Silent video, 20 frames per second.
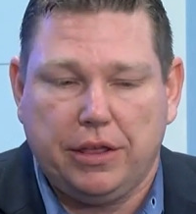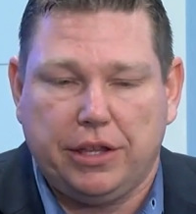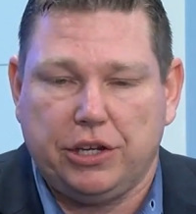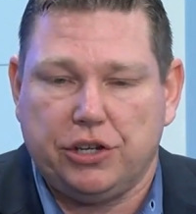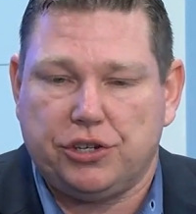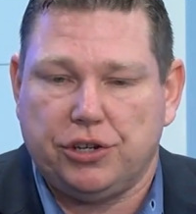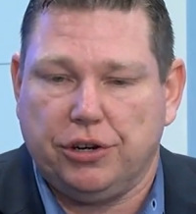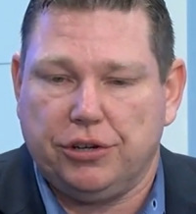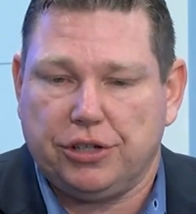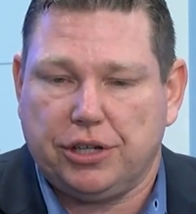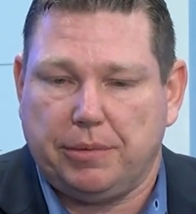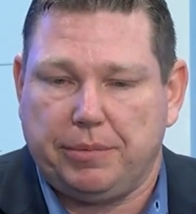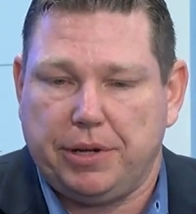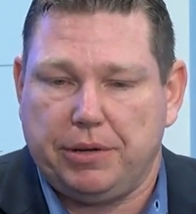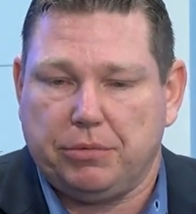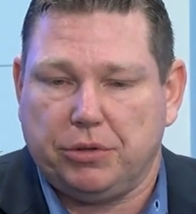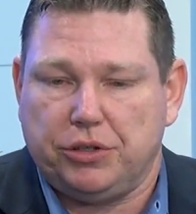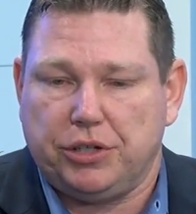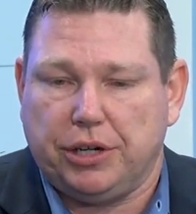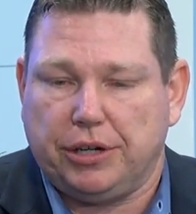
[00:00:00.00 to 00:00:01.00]
The insurance
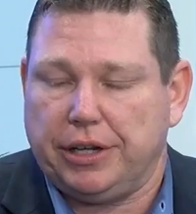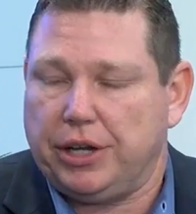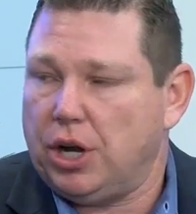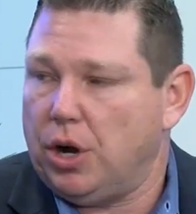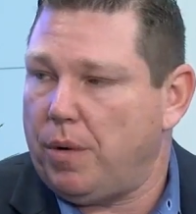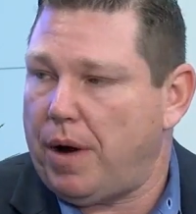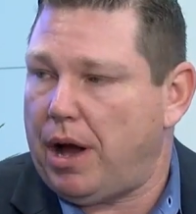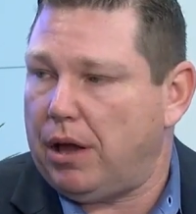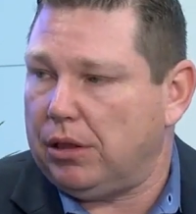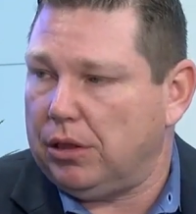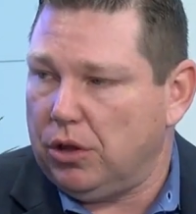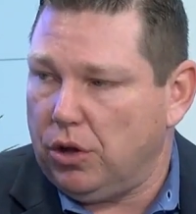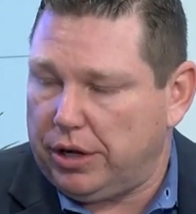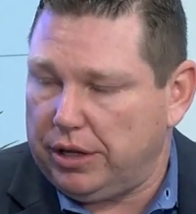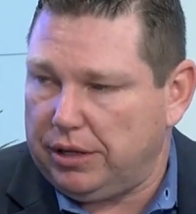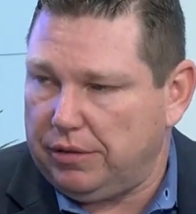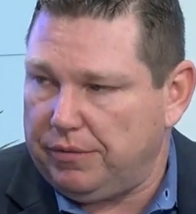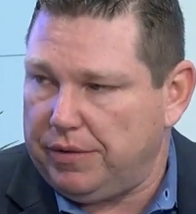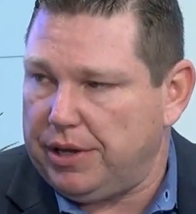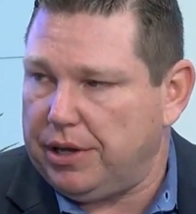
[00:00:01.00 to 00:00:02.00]
company will generally go out,
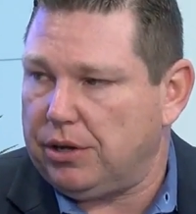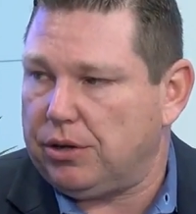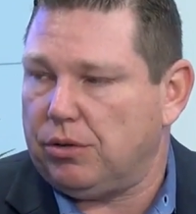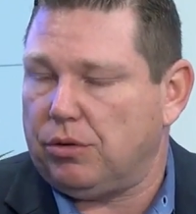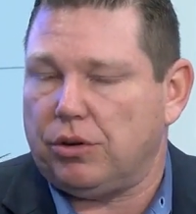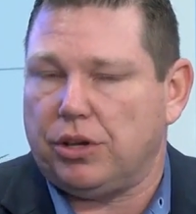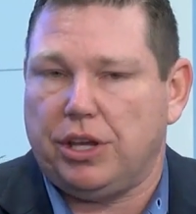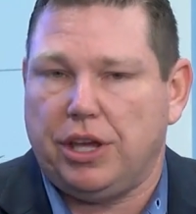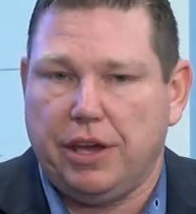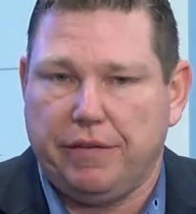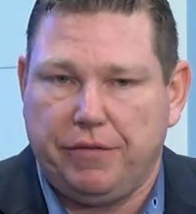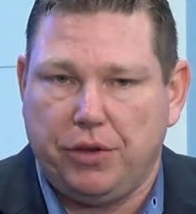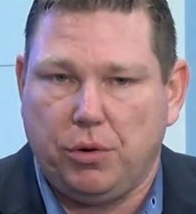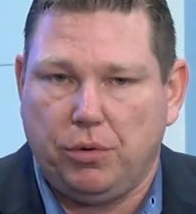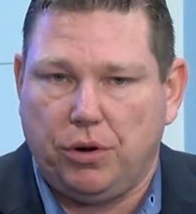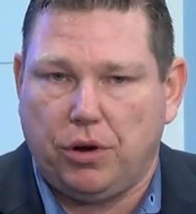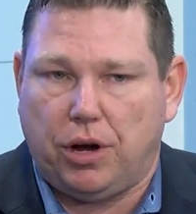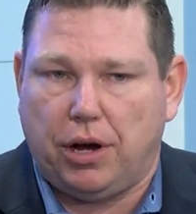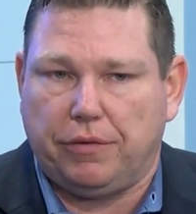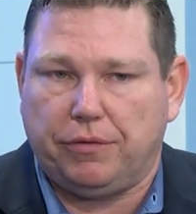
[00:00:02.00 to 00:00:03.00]
look at the vehicle, give
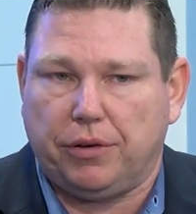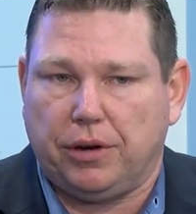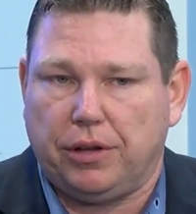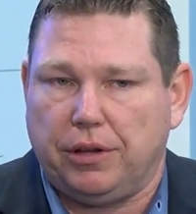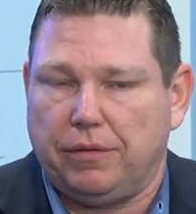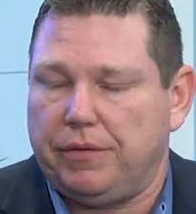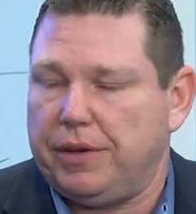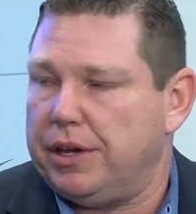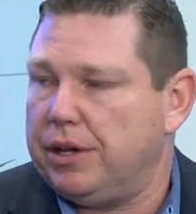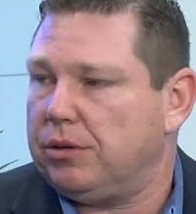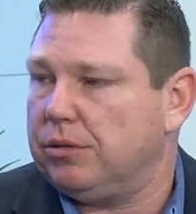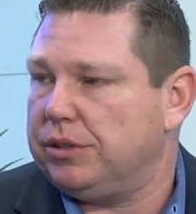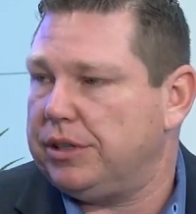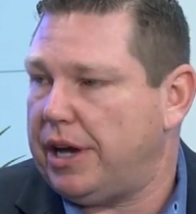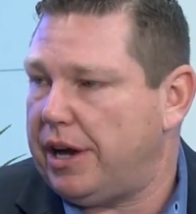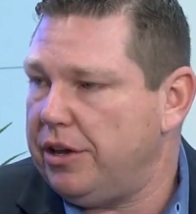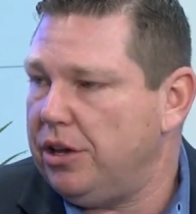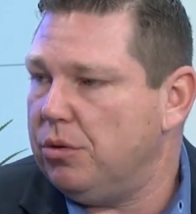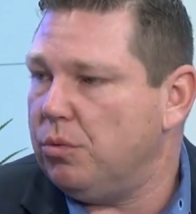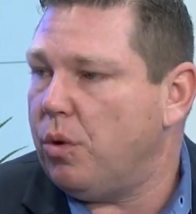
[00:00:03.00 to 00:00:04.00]
you an offer on the vehicle,
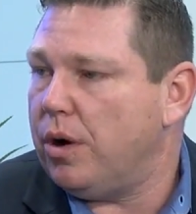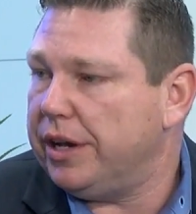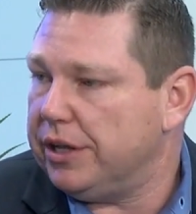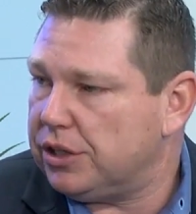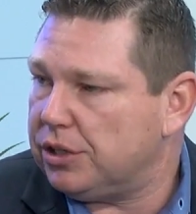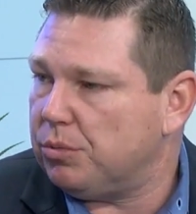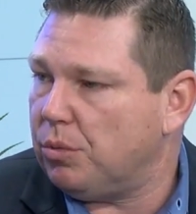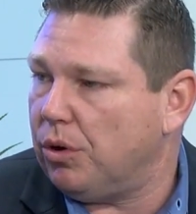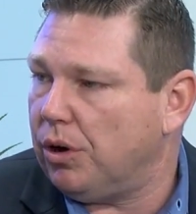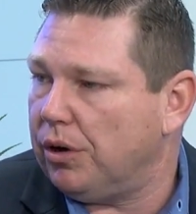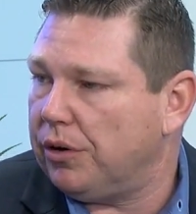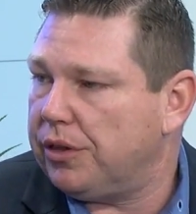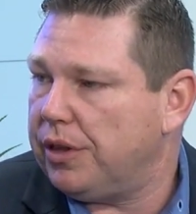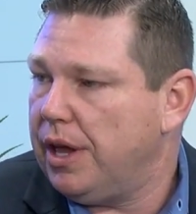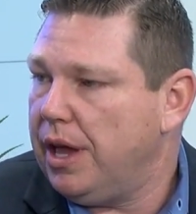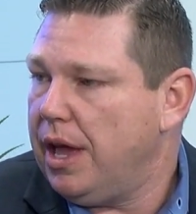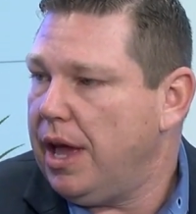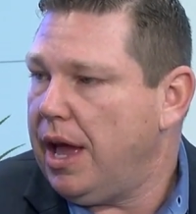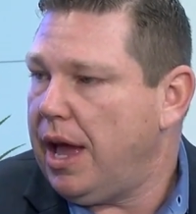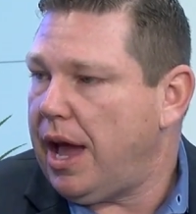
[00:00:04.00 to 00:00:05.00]
tell you what it's
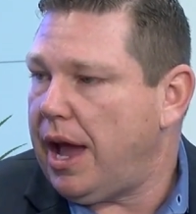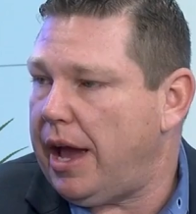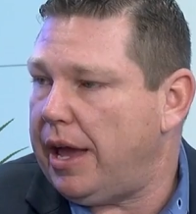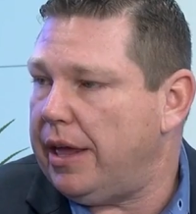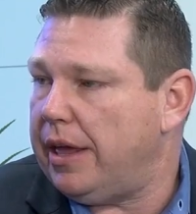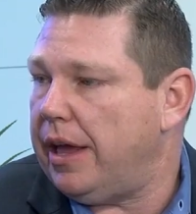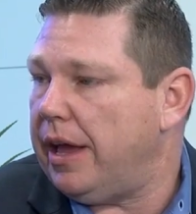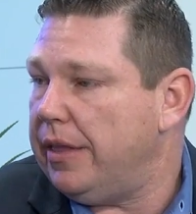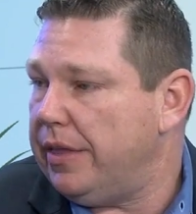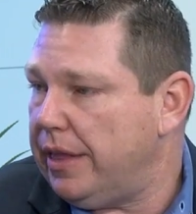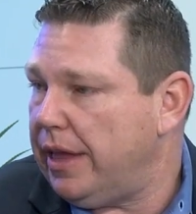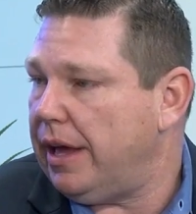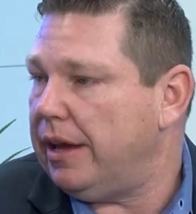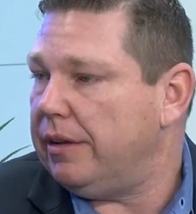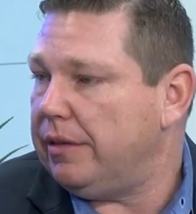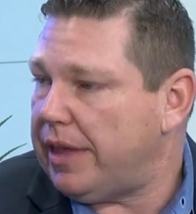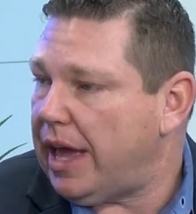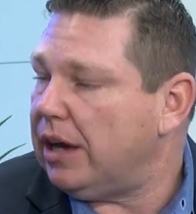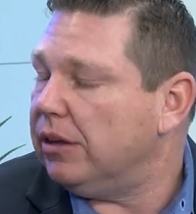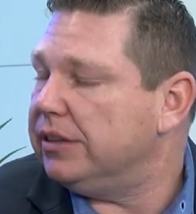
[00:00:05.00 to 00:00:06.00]
worth, and
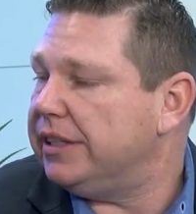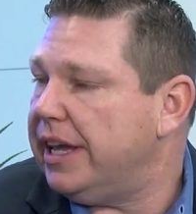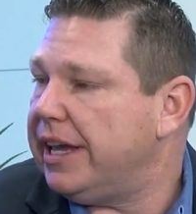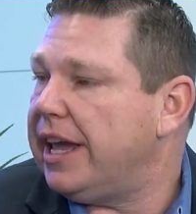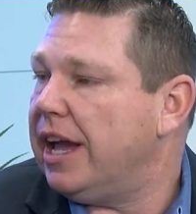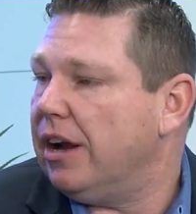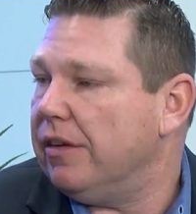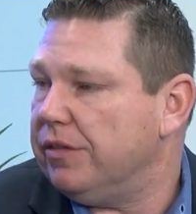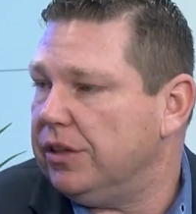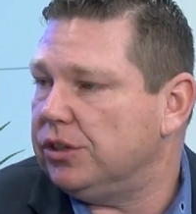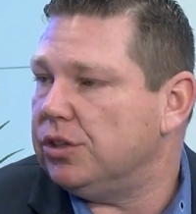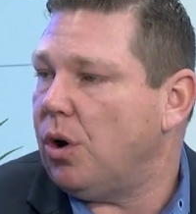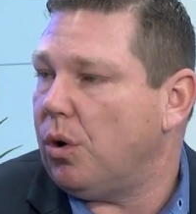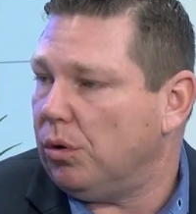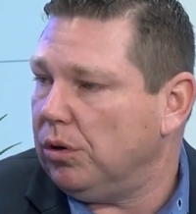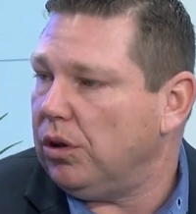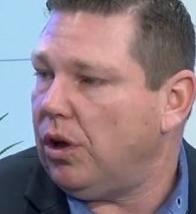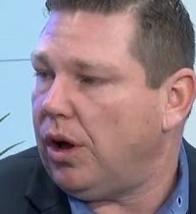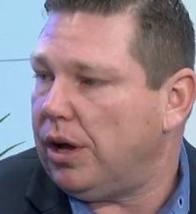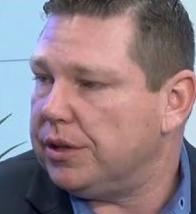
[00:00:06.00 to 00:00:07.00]
that'll take care of the
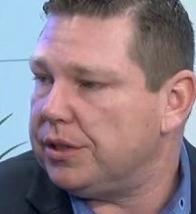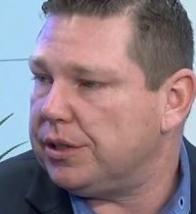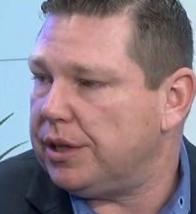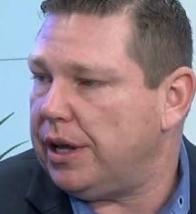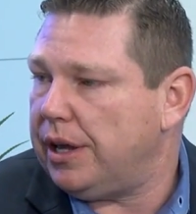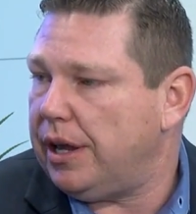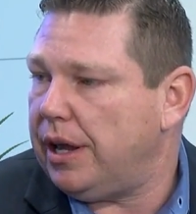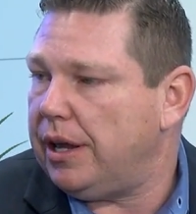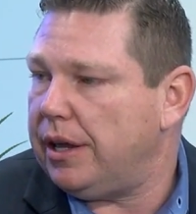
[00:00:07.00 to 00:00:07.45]
total loss.